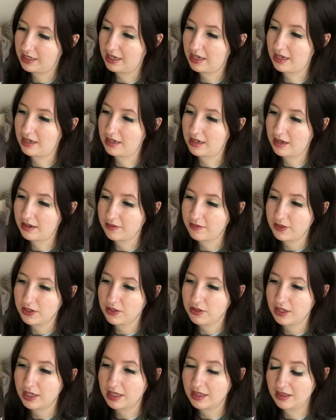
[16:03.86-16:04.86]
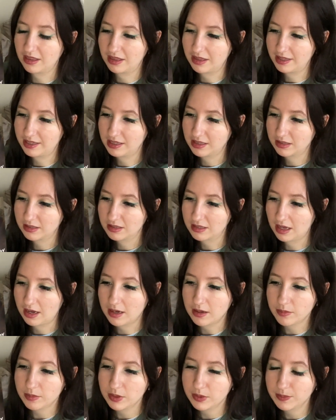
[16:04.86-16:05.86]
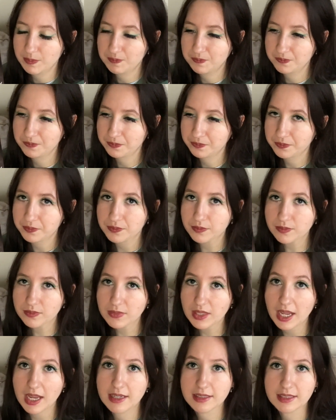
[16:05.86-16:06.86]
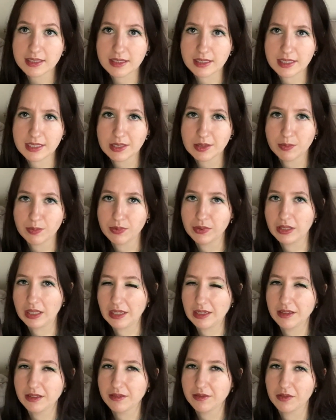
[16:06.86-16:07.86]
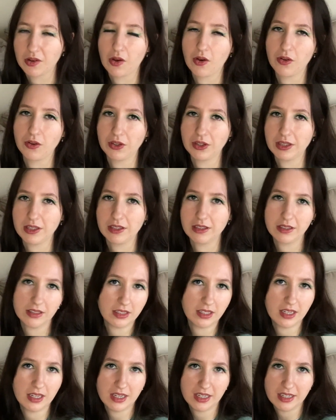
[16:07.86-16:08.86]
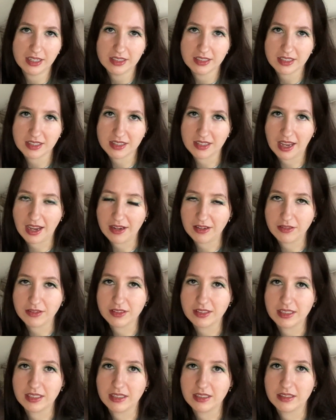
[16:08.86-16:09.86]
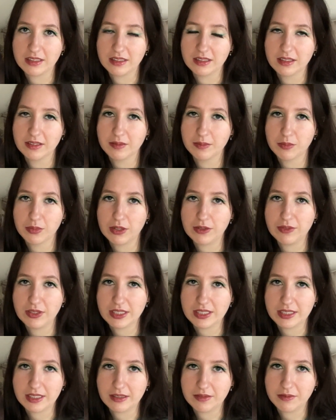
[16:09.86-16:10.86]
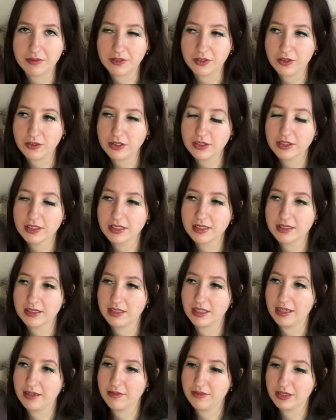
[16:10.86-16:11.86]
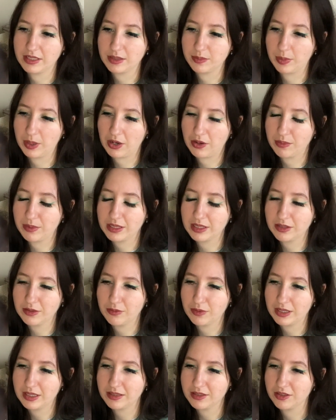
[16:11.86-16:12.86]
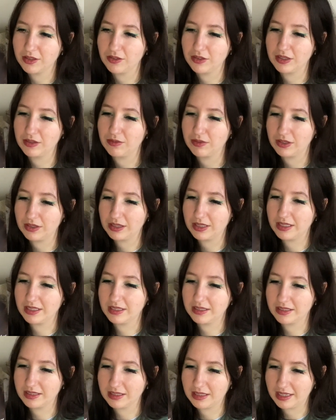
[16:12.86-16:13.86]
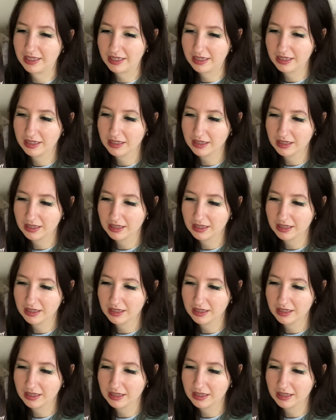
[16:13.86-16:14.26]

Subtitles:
and I feel like this album has a nice blend of all the styles and previous influences they've experimented with, so it really is like